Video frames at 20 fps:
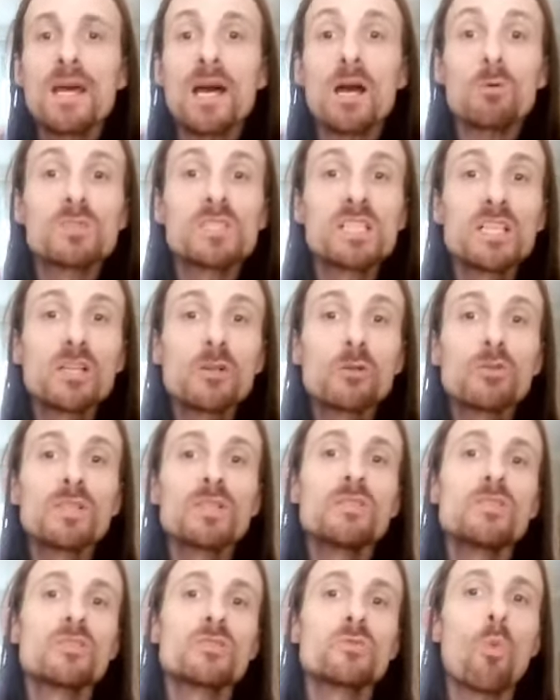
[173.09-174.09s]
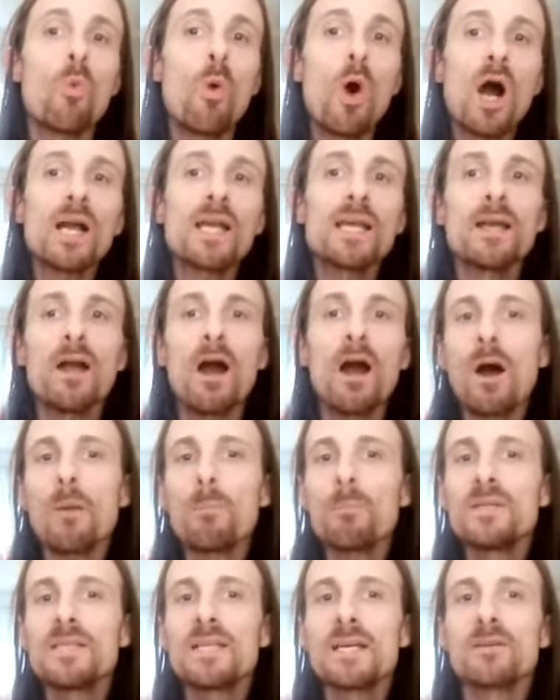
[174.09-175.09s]
I was literally just walking
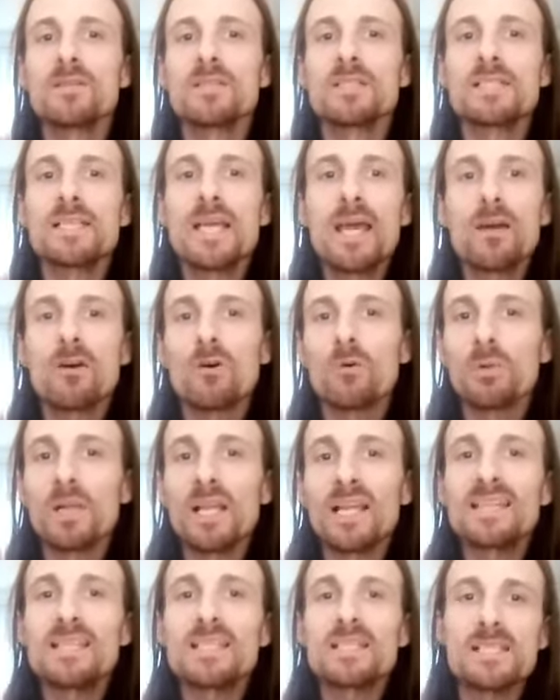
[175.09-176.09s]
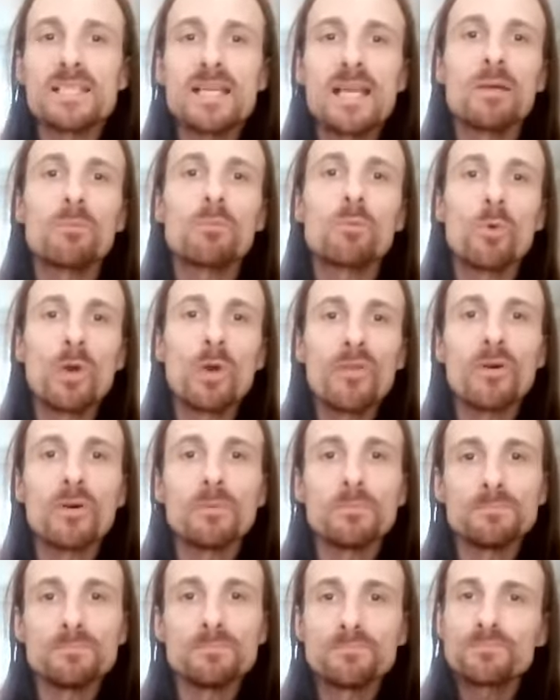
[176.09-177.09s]
up and down the scale playing the same
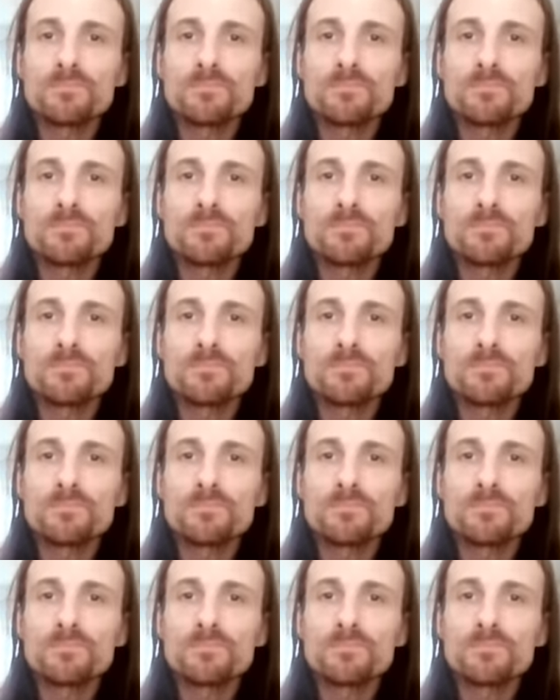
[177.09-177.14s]
rhythm.